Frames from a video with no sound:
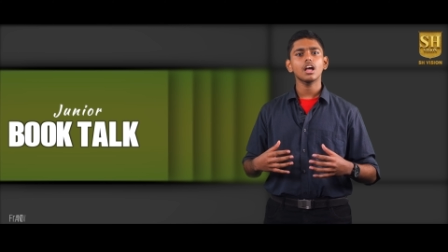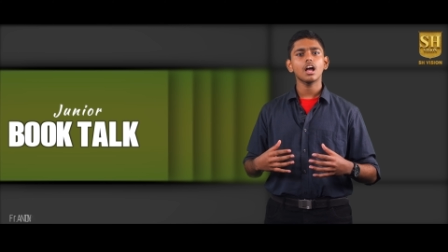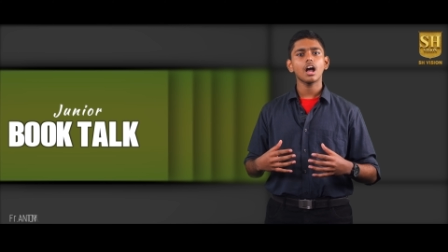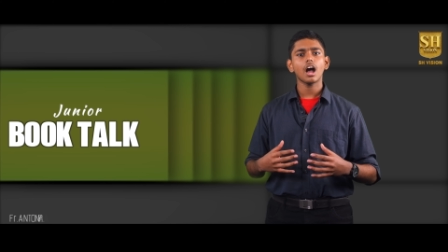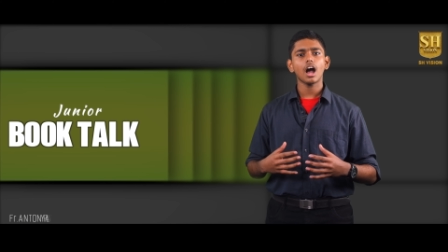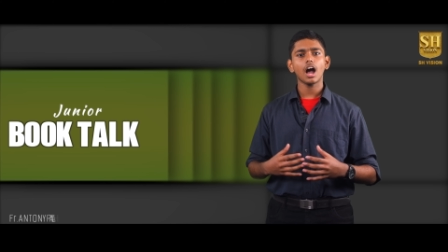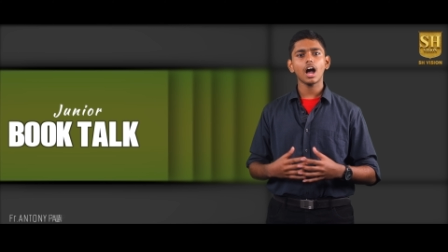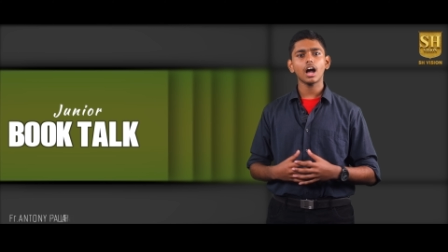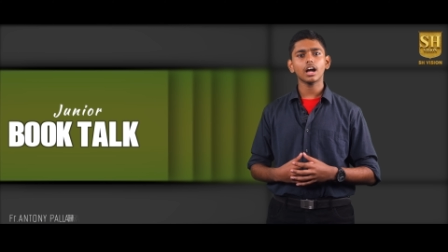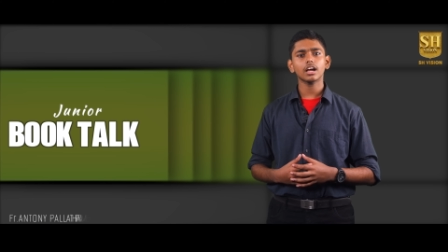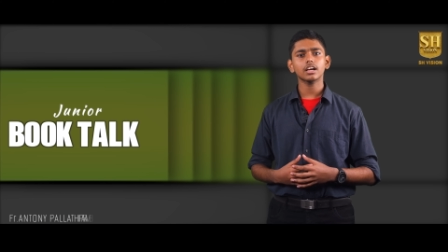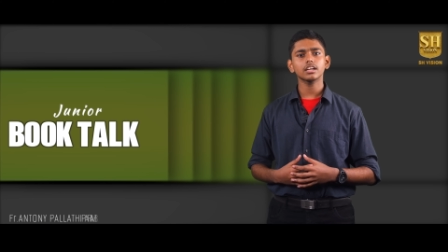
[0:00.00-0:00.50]

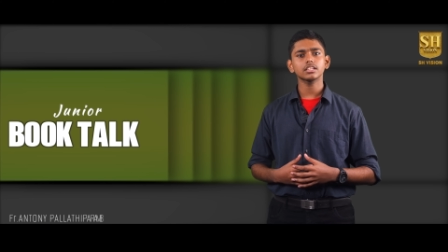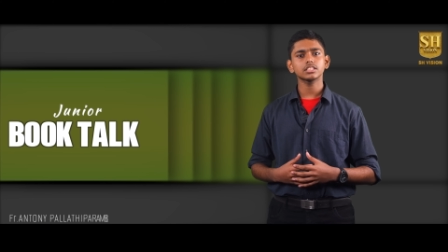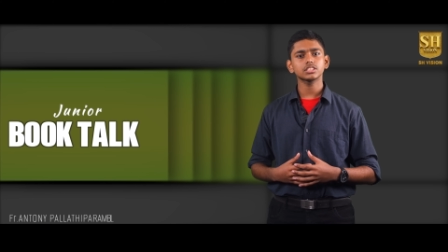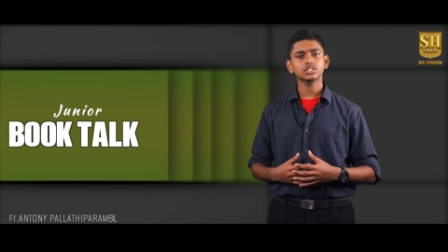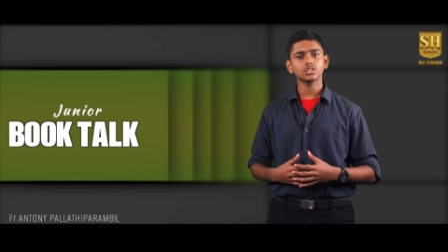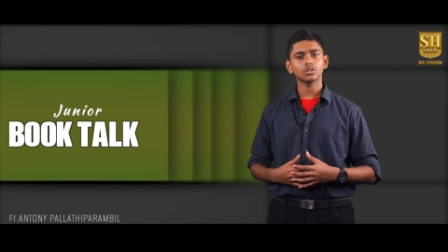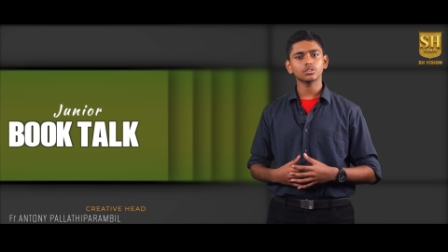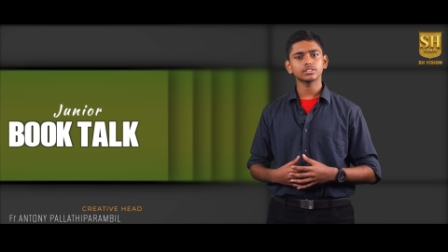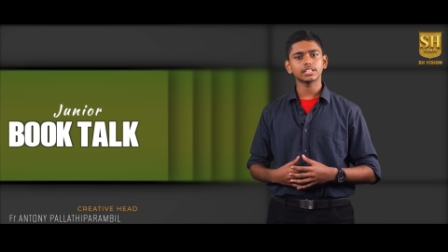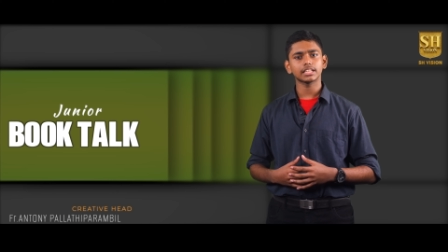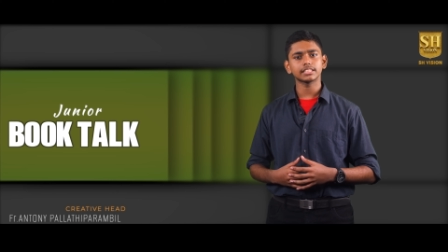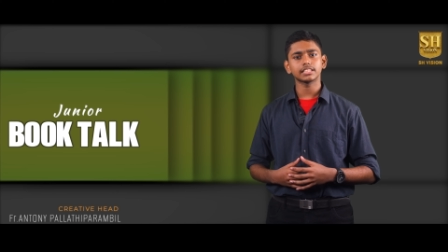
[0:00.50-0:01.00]
Harker
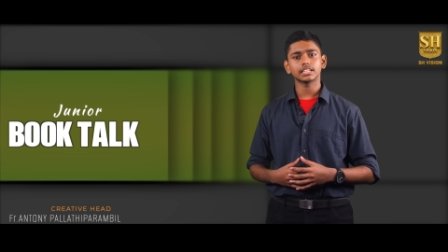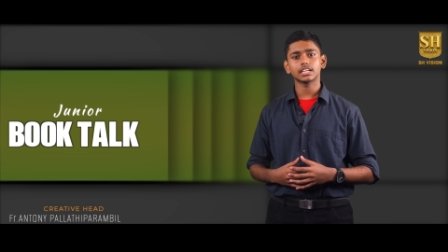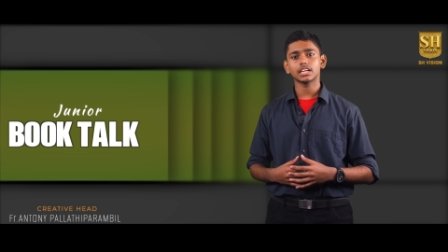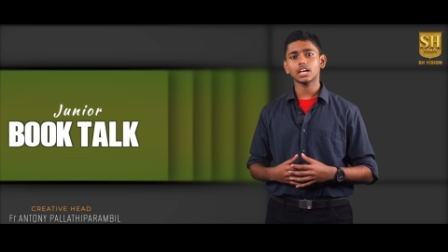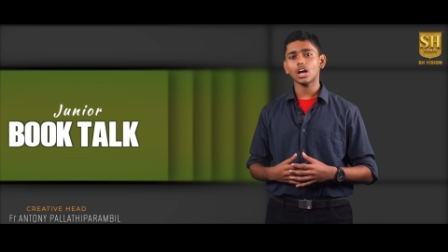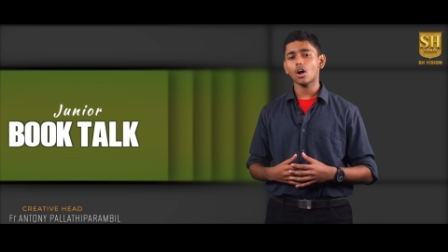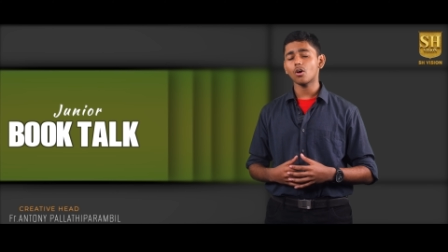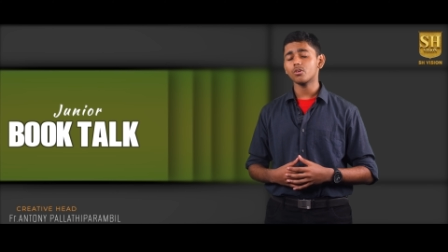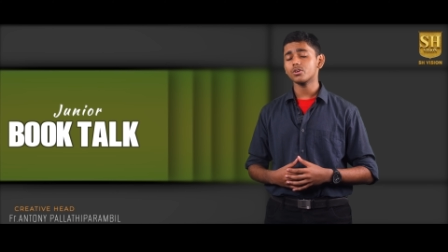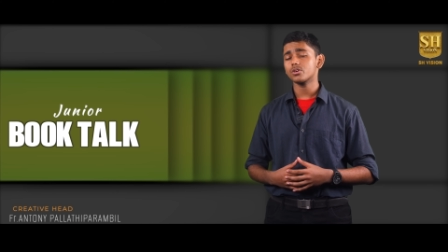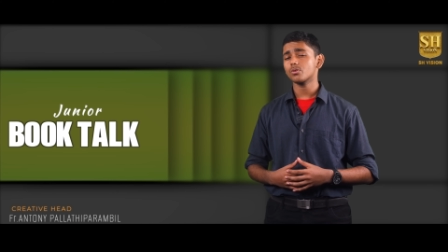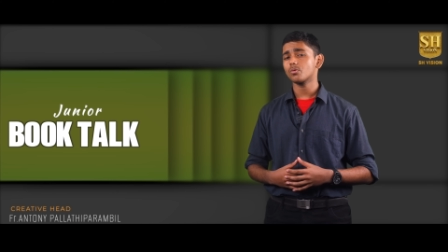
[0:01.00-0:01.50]
saw that the
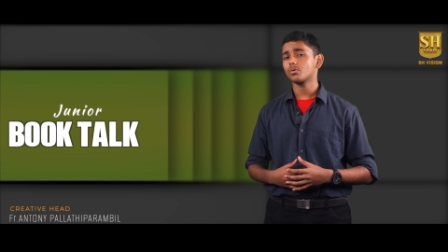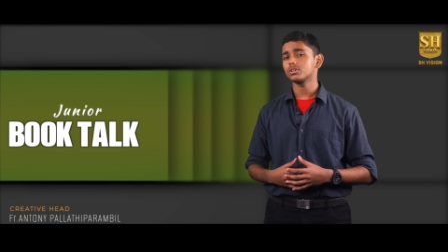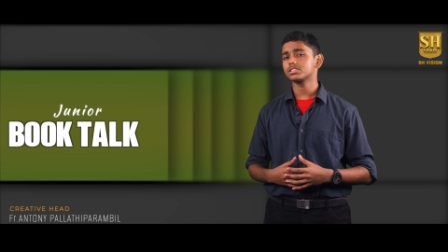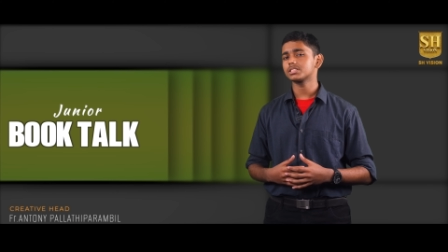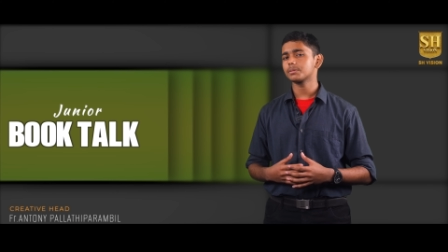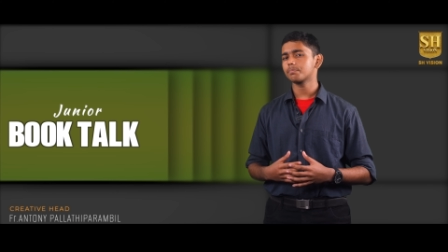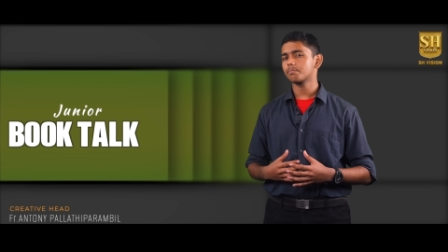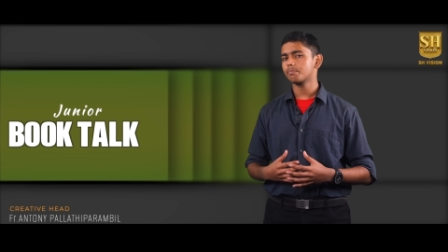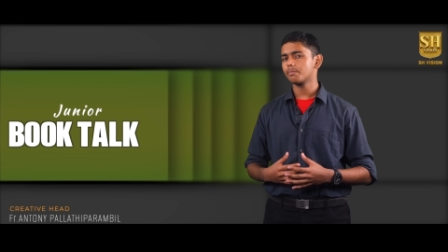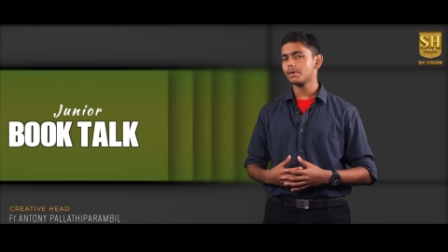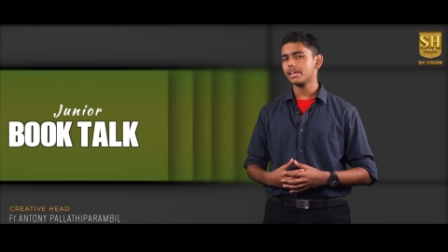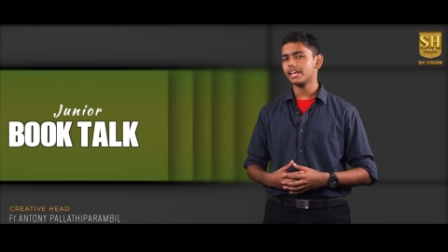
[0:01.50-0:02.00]
Count was a
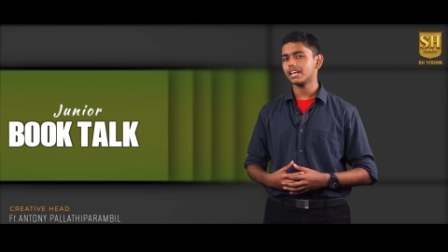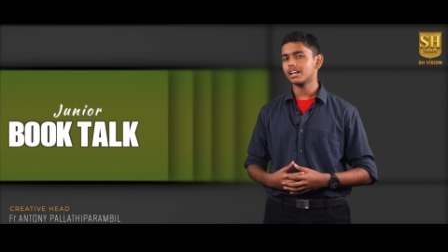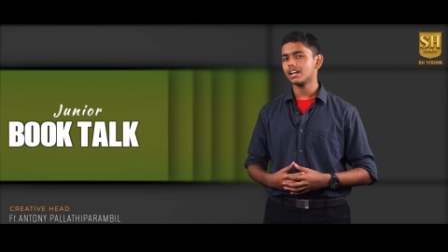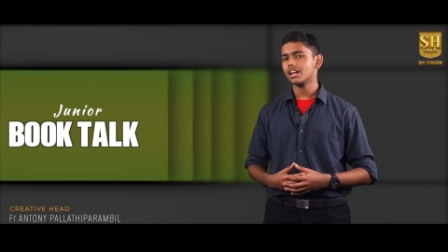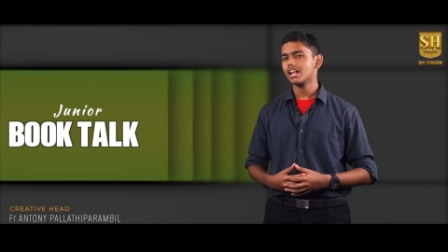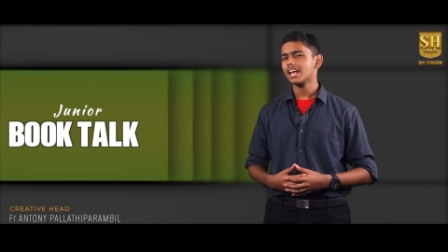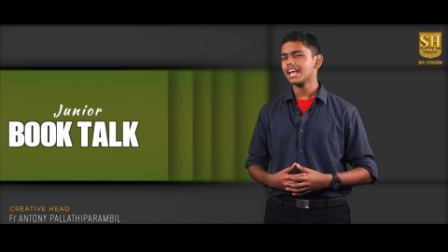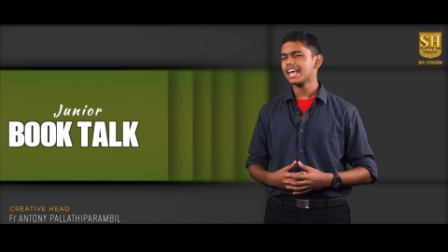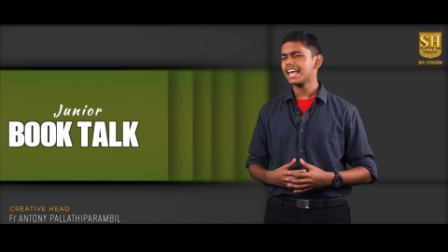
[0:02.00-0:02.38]
pale,